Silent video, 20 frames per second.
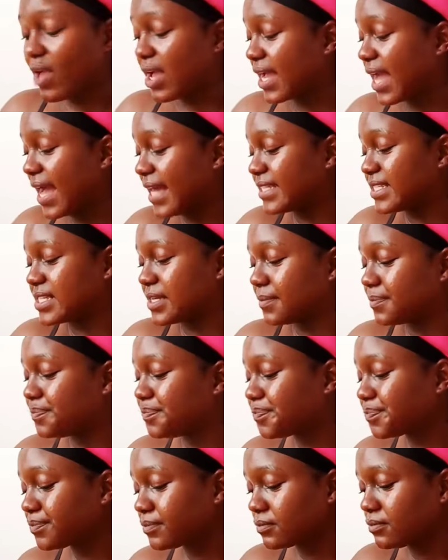Guys,
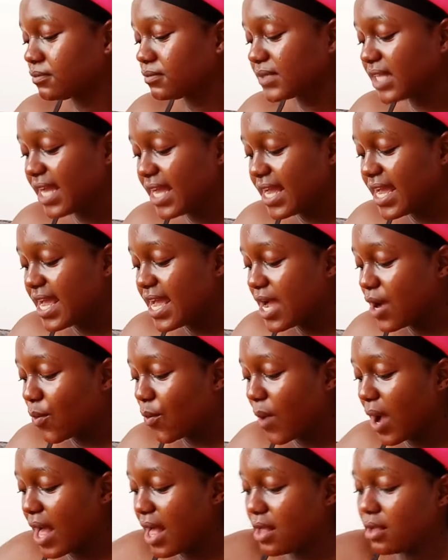
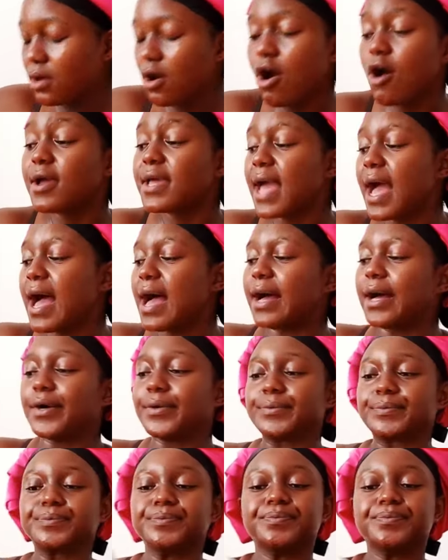well, oh yeah.